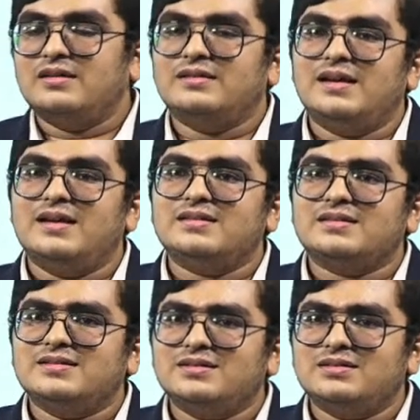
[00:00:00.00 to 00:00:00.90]
There's
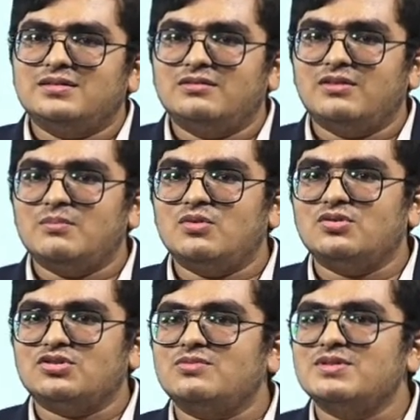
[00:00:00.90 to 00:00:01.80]
one more
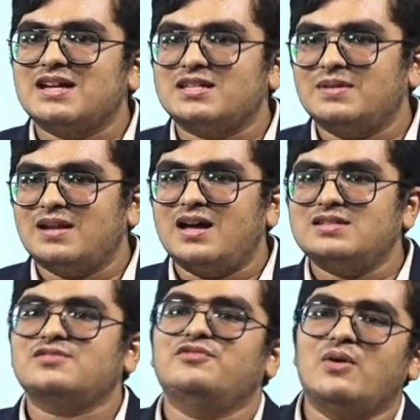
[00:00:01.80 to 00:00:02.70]
question which has been
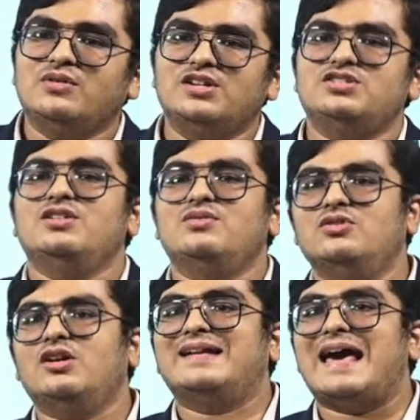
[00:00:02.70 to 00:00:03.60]
asked. Foundation
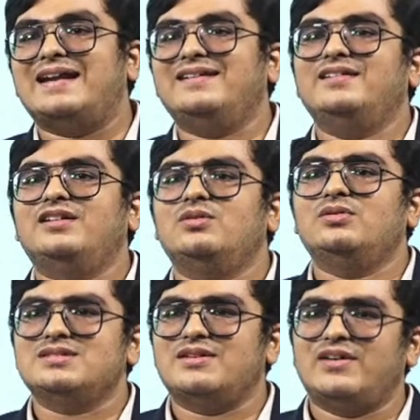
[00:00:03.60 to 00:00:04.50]
route or direct entry
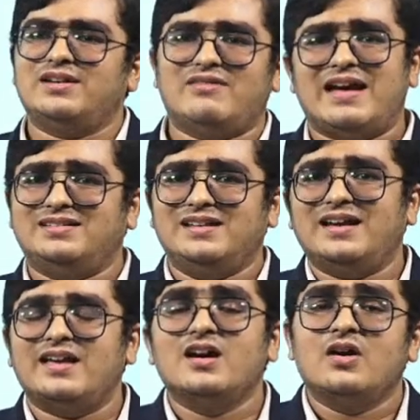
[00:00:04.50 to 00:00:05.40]
route is effective? I think
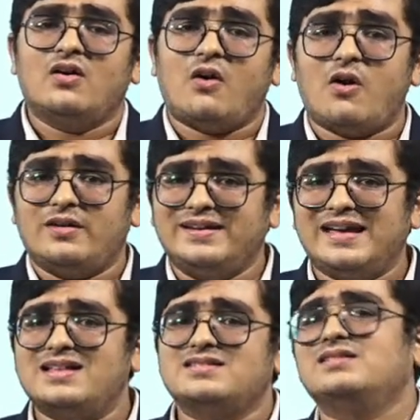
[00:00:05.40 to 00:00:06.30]
I already
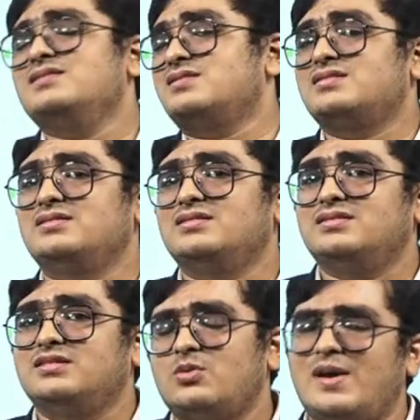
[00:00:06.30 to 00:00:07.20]
answered this
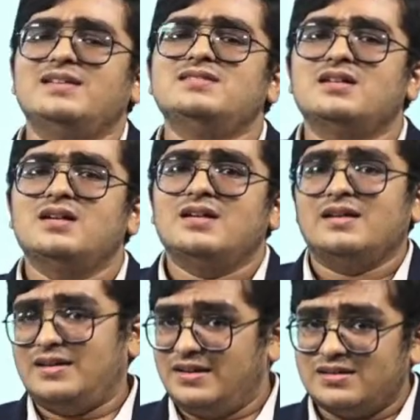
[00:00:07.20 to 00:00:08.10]
twice.
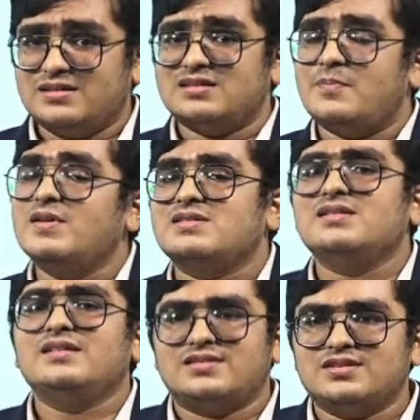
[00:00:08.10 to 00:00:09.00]
It is a
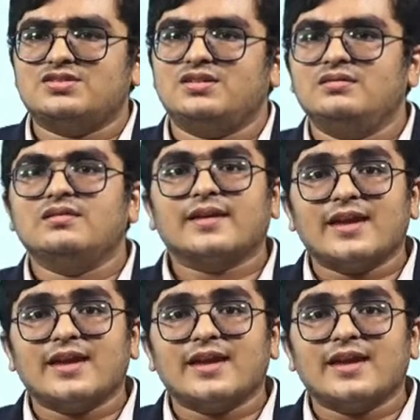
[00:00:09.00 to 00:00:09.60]
personal decision.